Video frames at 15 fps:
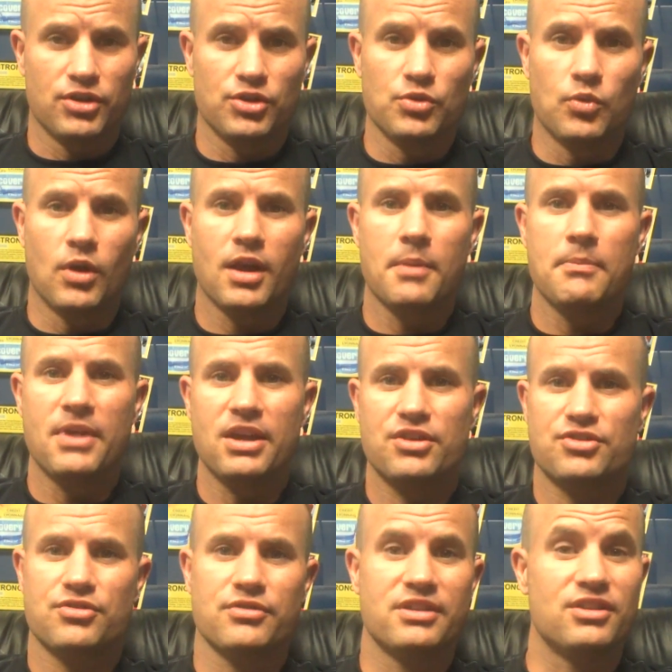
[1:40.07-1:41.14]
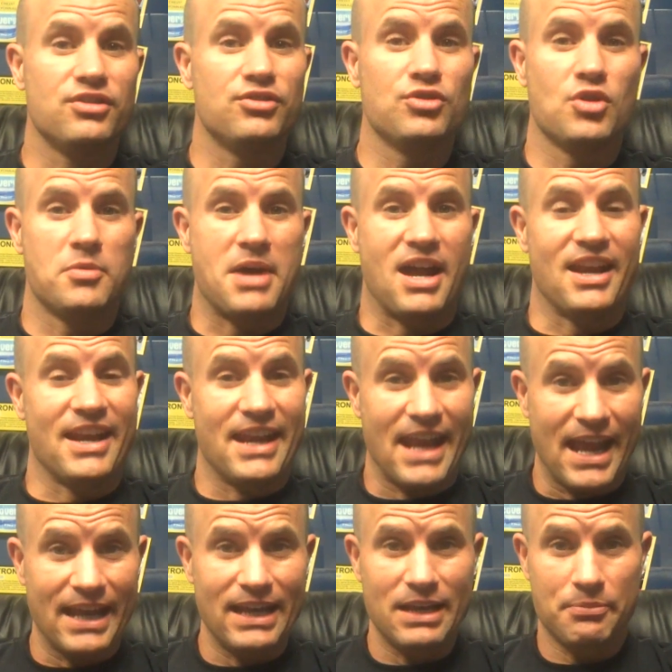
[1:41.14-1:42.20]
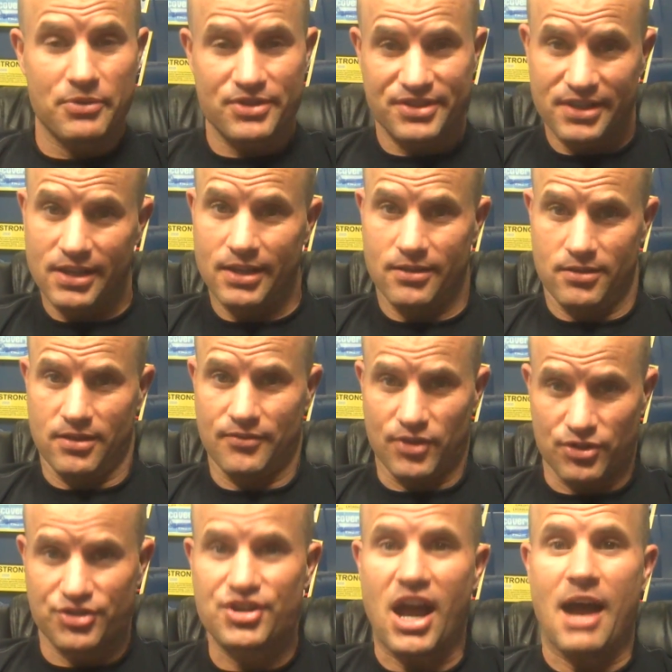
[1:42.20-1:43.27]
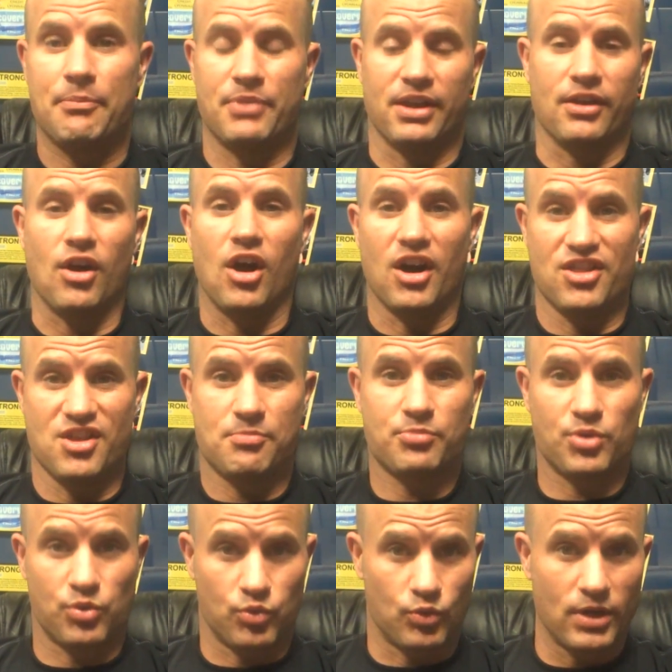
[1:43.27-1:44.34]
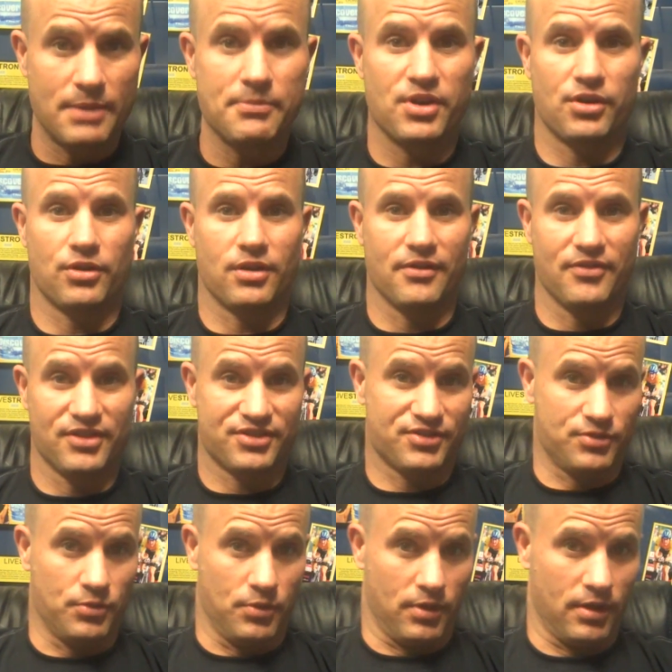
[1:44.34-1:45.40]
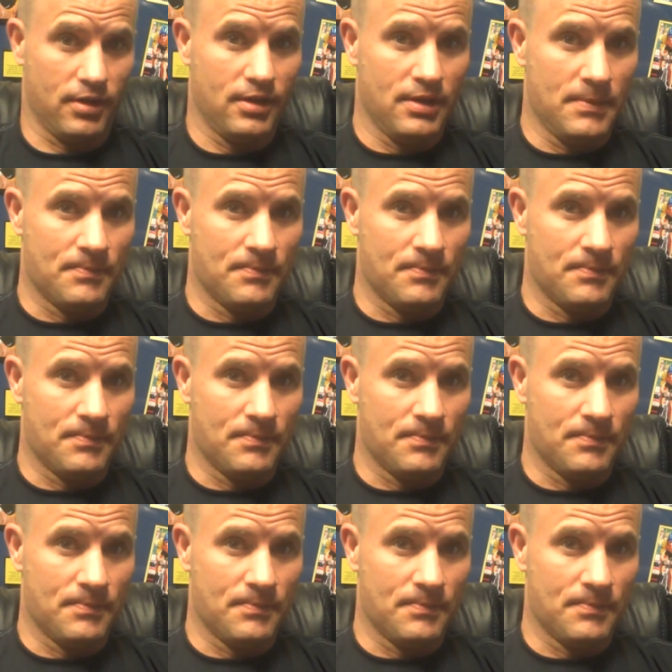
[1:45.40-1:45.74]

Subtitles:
you want to make sure that you do about 90% of your shopping on the perimeter of the store.